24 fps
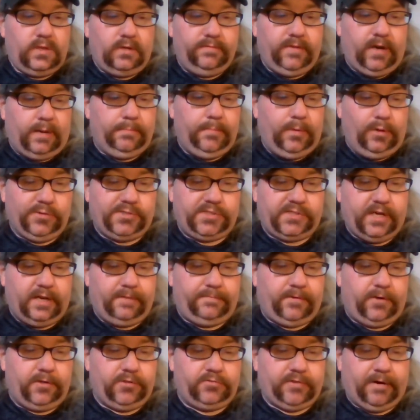Got Mo
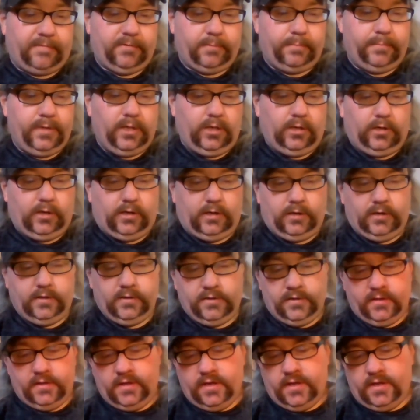Sanford, Trevor Miller,
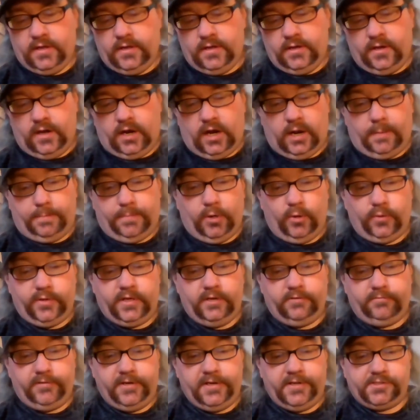uh,
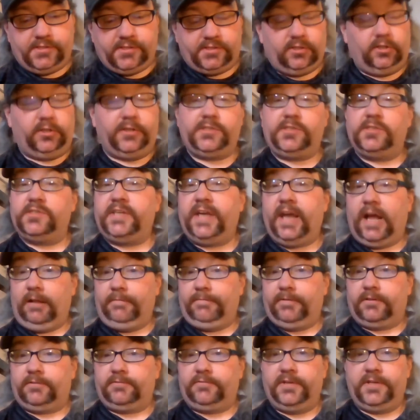Pokey Reese. Still, this is
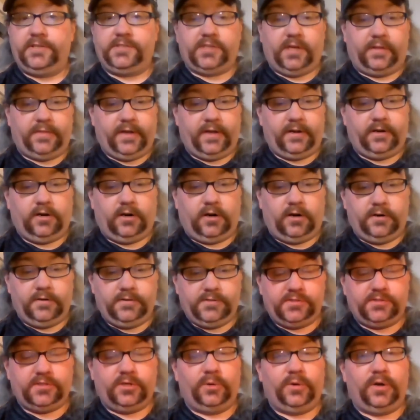Calvin Reese on that card.
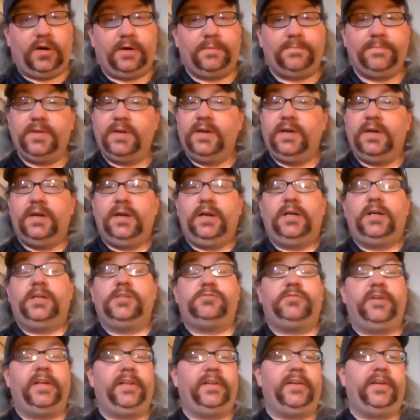So uh, I
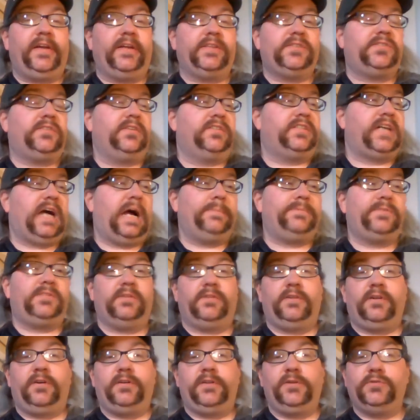was railing against the Topps
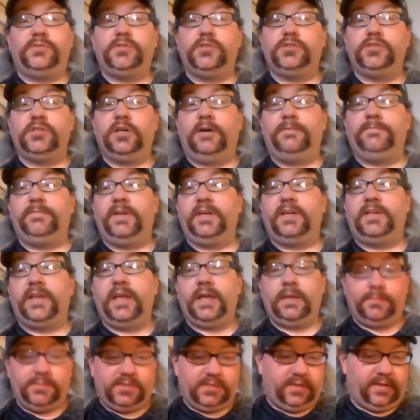in their usage of
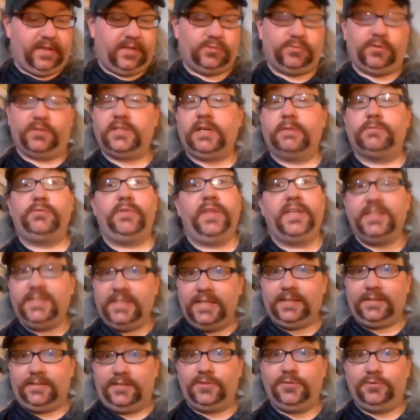nicknames, and that's one of the times when they
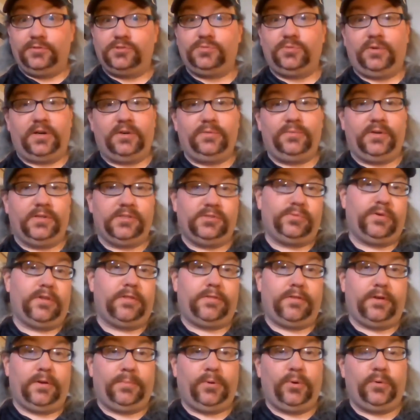didn't use one was
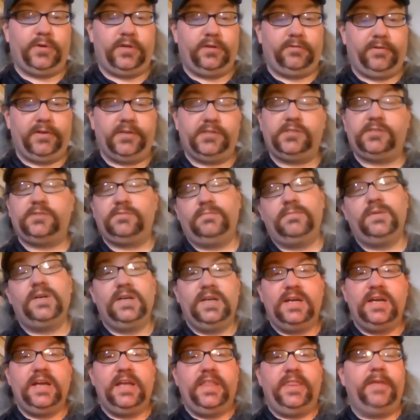with uh, Pokey Reese.
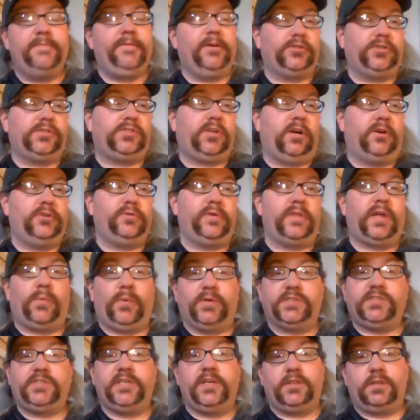They eventually started doing that
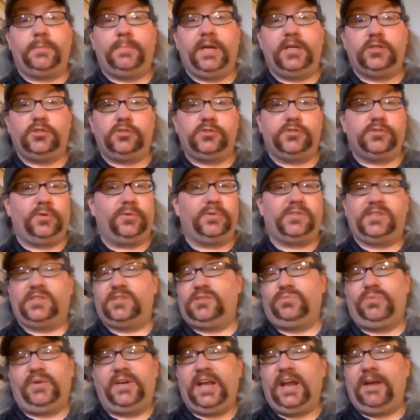once he hit the majors, though, because
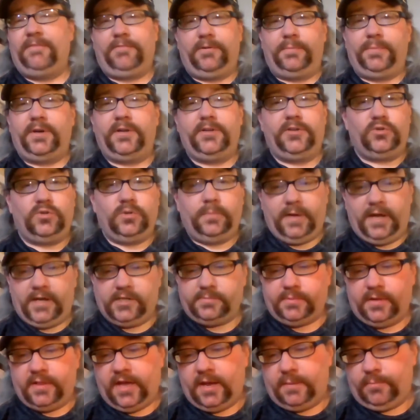that's what everybody knew him as
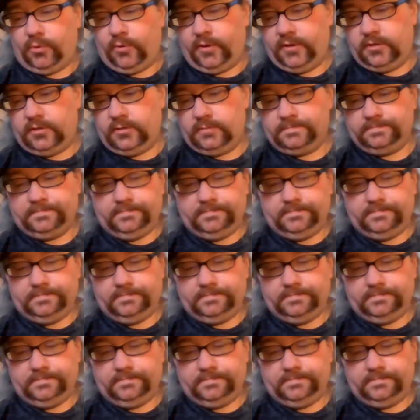by that point.